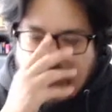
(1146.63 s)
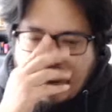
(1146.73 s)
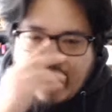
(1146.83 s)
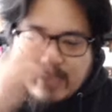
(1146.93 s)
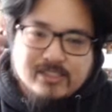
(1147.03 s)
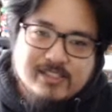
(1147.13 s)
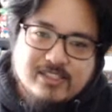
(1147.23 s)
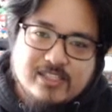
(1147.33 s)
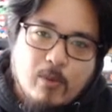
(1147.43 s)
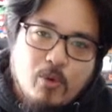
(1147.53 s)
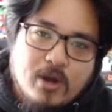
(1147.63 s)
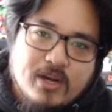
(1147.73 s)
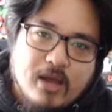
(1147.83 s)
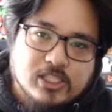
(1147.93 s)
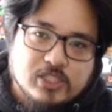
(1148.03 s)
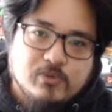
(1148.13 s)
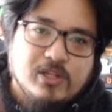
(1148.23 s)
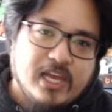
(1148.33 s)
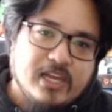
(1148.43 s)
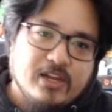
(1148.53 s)
and someone else
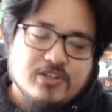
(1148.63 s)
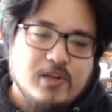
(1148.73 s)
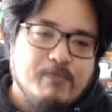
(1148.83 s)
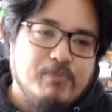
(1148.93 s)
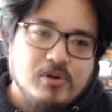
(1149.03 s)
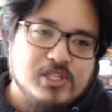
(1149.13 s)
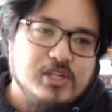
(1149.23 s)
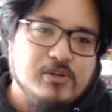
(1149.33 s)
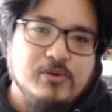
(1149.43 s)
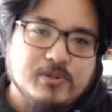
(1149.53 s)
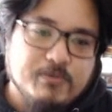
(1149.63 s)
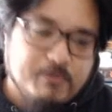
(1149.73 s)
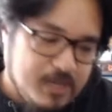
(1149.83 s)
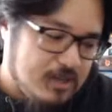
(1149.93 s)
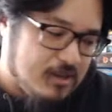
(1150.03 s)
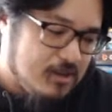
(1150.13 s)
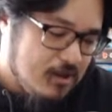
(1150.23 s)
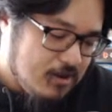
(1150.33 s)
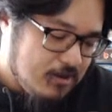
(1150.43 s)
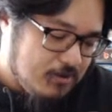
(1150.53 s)
related to the person who's being
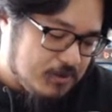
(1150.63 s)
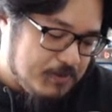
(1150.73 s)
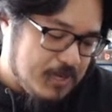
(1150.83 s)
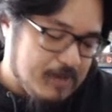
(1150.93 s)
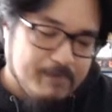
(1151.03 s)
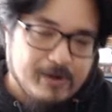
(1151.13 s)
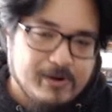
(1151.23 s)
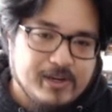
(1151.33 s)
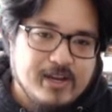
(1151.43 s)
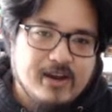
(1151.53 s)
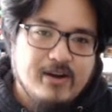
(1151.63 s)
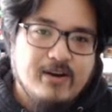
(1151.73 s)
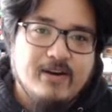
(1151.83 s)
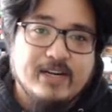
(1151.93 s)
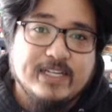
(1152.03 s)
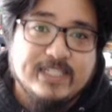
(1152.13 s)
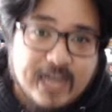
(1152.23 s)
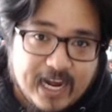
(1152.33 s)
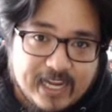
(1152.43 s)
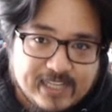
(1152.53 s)
buried
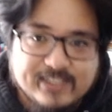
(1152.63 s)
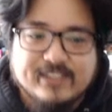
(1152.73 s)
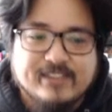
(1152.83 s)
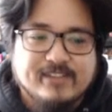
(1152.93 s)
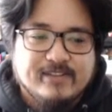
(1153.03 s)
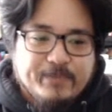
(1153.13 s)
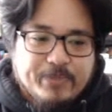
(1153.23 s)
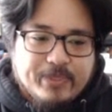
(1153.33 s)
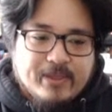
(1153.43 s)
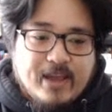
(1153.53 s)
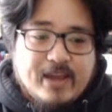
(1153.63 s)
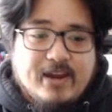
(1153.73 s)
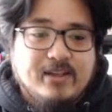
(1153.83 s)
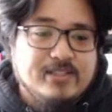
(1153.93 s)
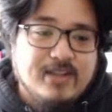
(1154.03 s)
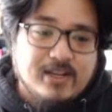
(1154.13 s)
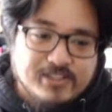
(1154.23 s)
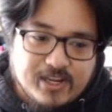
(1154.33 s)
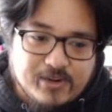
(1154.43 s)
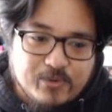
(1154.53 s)
dies. And that's not
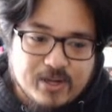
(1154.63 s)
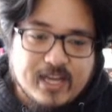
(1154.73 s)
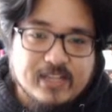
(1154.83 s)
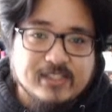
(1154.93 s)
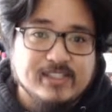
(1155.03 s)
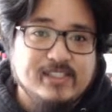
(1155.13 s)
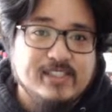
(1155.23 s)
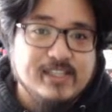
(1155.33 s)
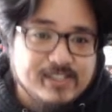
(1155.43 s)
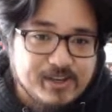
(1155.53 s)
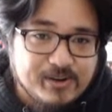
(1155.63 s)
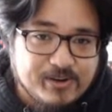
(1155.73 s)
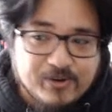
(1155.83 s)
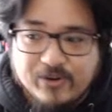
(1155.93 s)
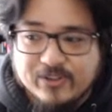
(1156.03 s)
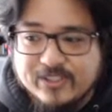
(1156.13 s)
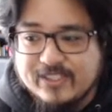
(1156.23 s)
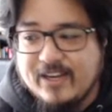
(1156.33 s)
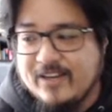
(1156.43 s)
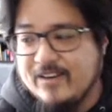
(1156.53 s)
just anyone, it's his 16-year-old
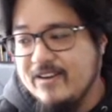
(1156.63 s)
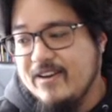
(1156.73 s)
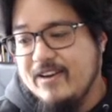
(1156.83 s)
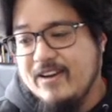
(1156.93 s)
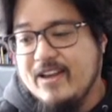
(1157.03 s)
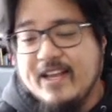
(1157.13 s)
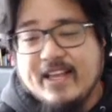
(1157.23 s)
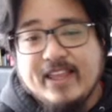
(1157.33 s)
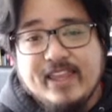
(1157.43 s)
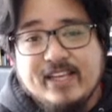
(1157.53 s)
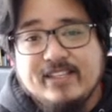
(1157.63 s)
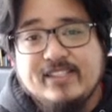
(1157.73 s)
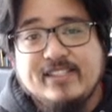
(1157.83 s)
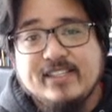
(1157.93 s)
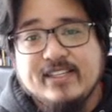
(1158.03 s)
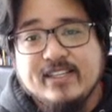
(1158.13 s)
son. This